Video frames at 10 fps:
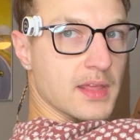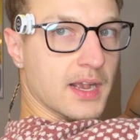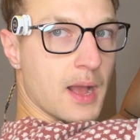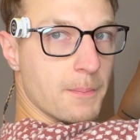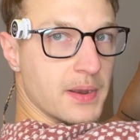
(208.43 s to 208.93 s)
The
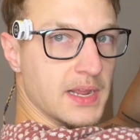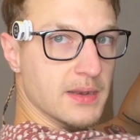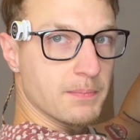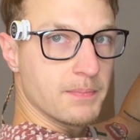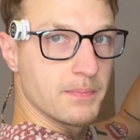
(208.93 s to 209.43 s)

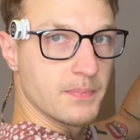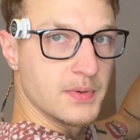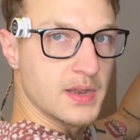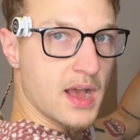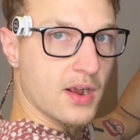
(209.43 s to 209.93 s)
company
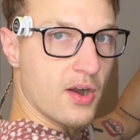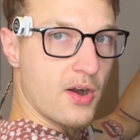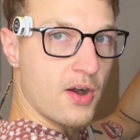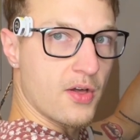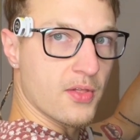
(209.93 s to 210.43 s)
dug
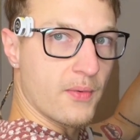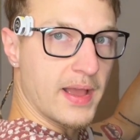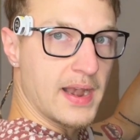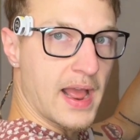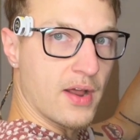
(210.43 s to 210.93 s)
all the
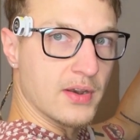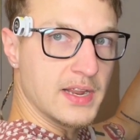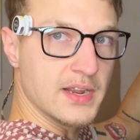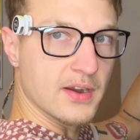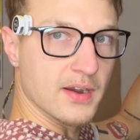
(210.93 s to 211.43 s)
way down
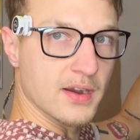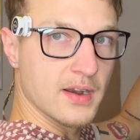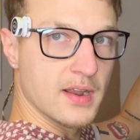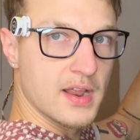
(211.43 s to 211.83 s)
here.